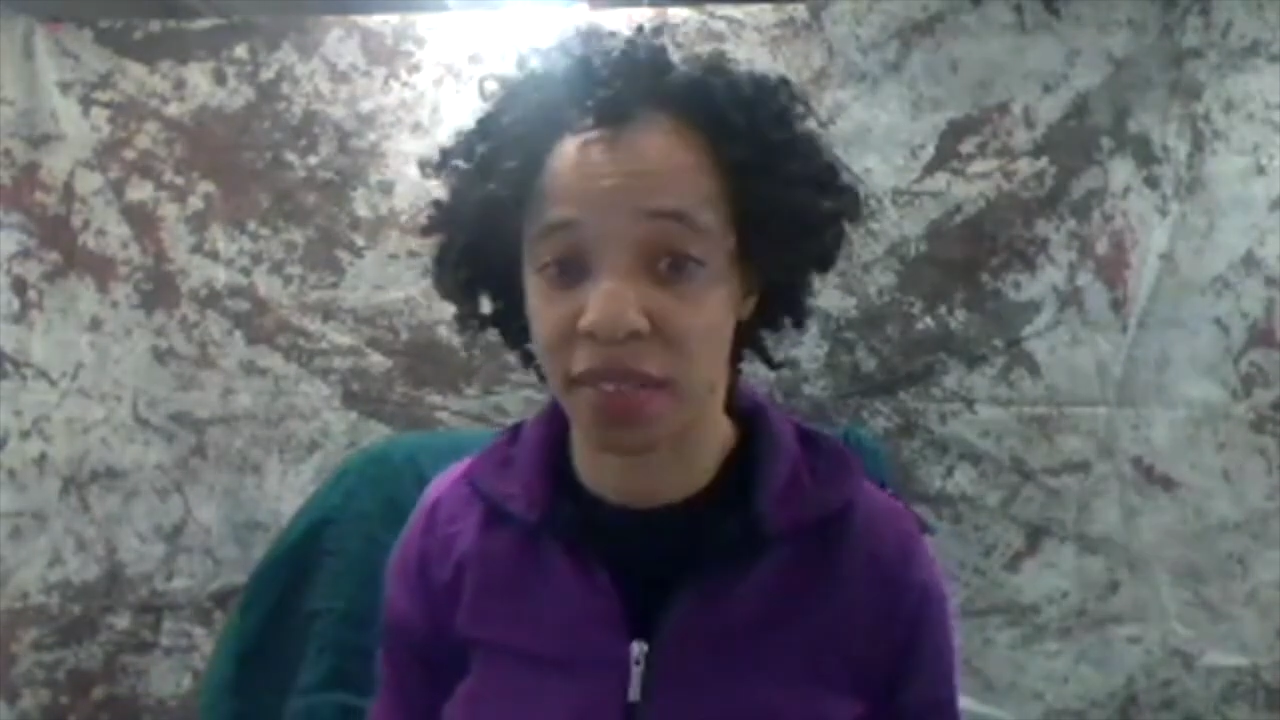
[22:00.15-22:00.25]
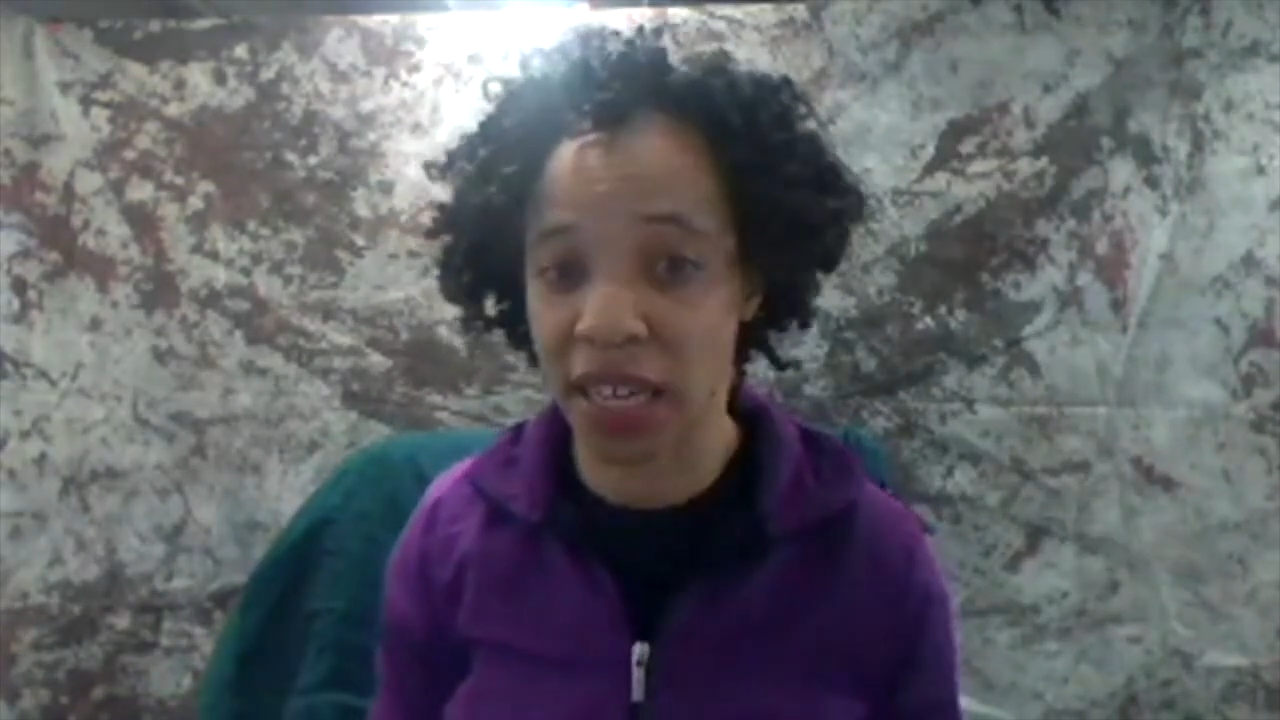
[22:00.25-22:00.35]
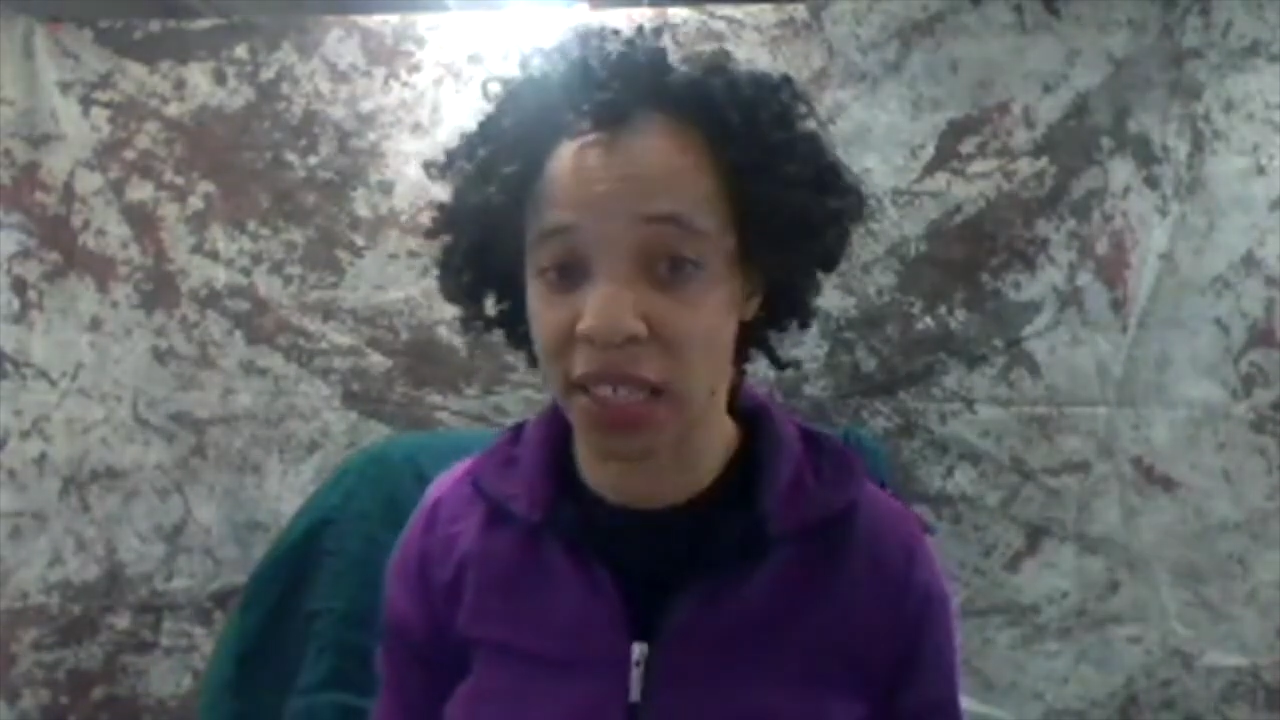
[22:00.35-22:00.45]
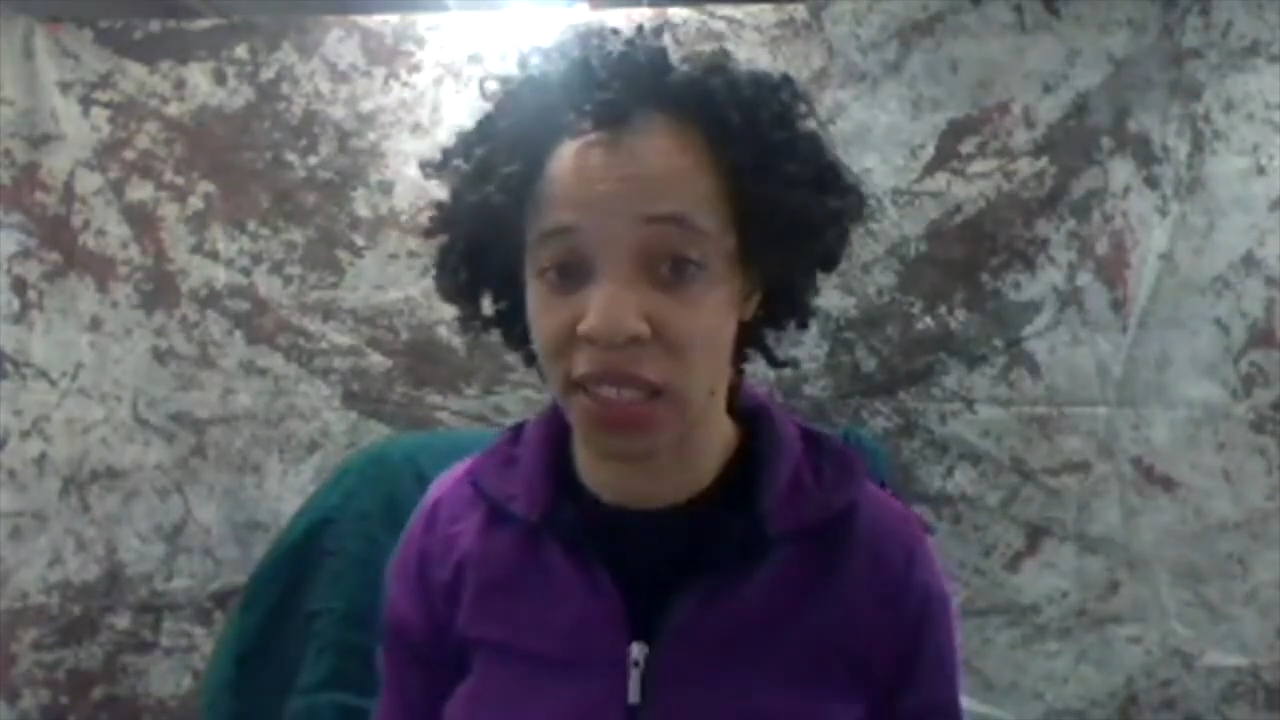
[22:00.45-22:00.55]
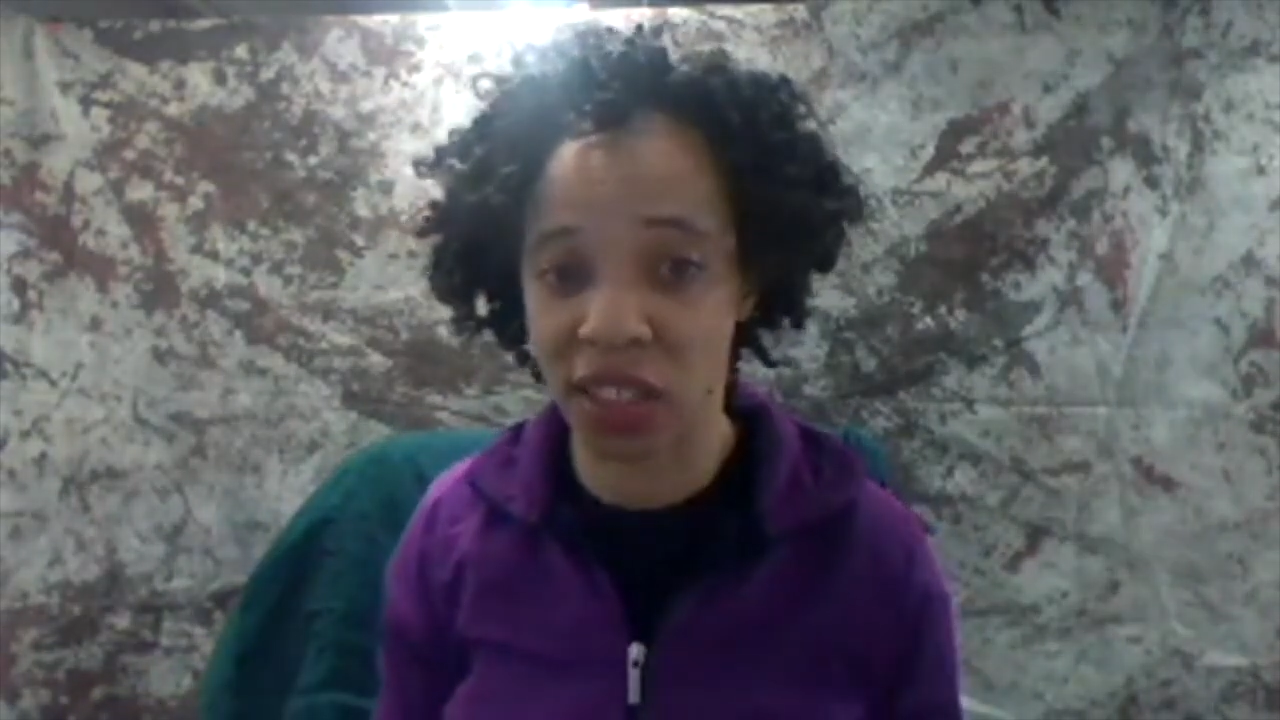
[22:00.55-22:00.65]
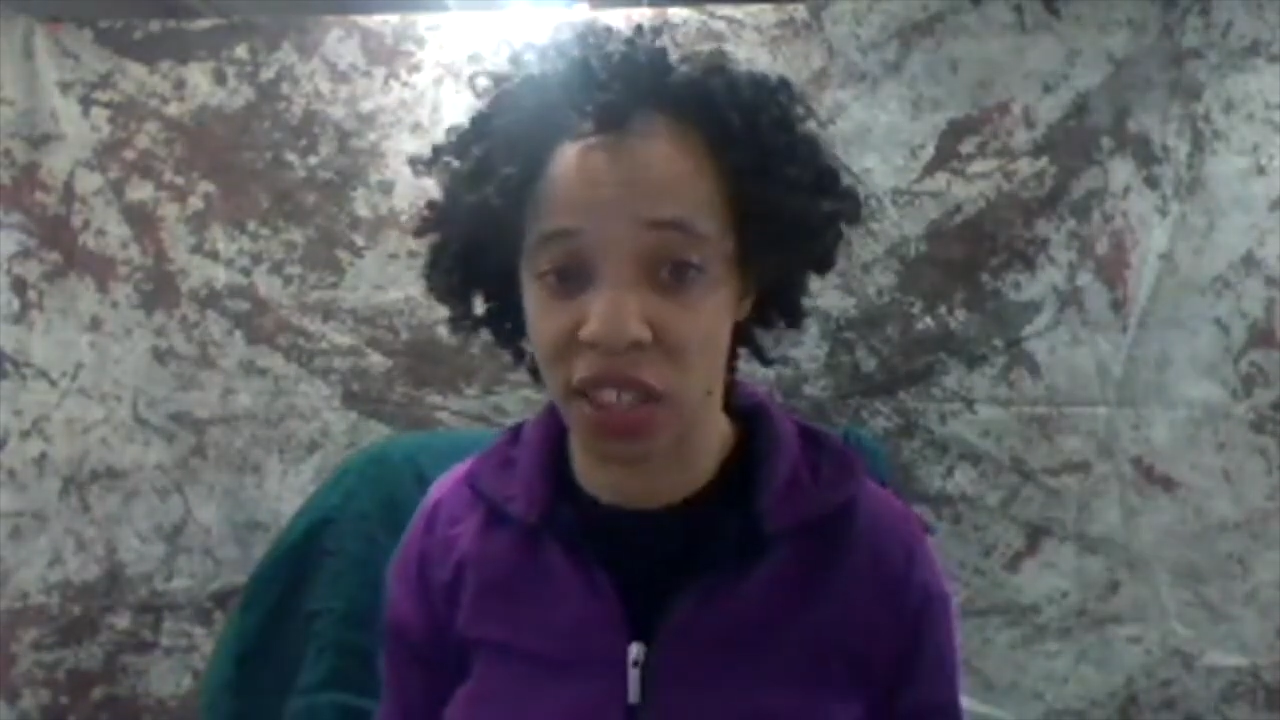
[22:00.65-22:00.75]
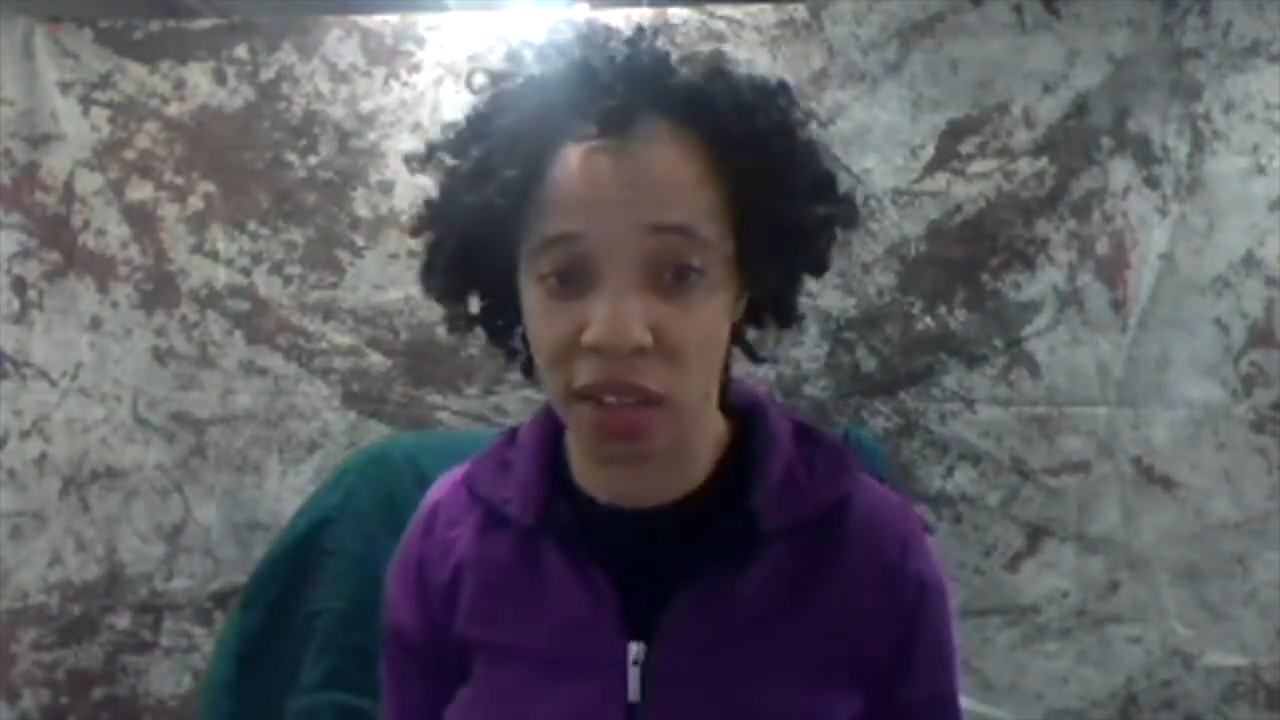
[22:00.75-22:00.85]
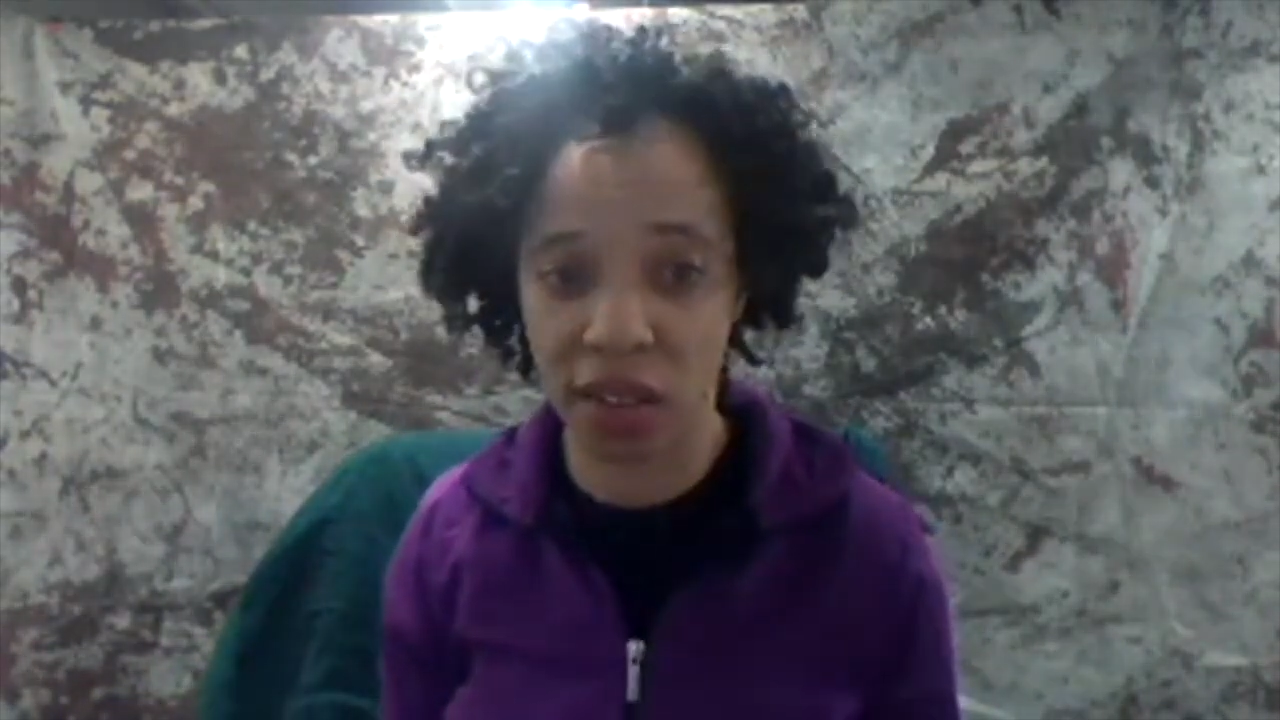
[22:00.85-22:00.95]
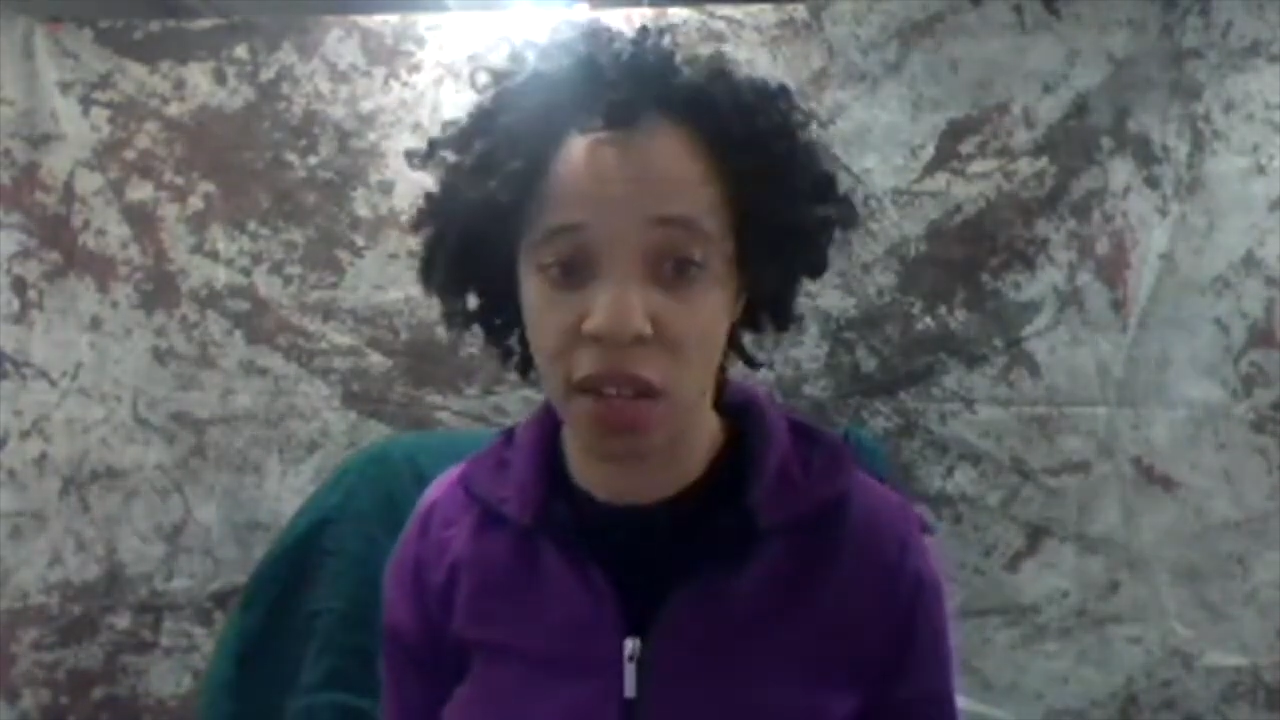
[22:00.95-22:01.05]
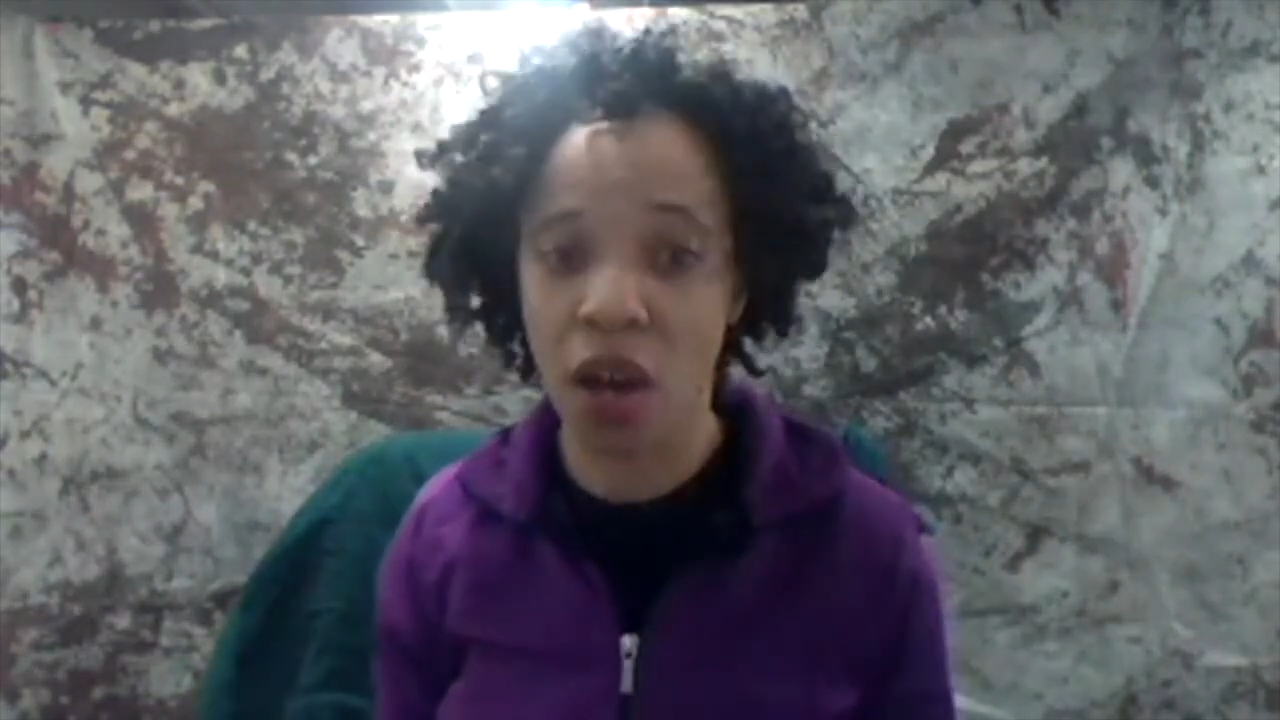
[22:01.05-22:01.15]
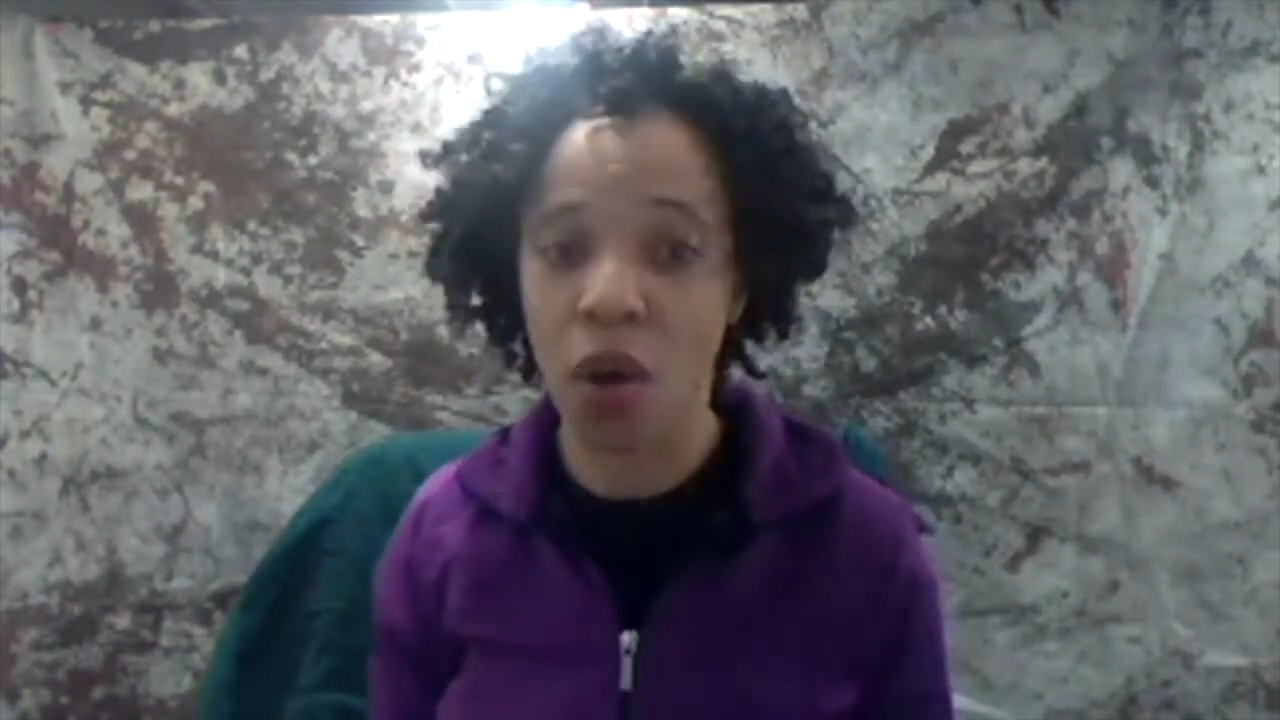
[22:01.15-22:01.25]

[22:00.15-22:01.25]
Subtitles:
flaxseed gel,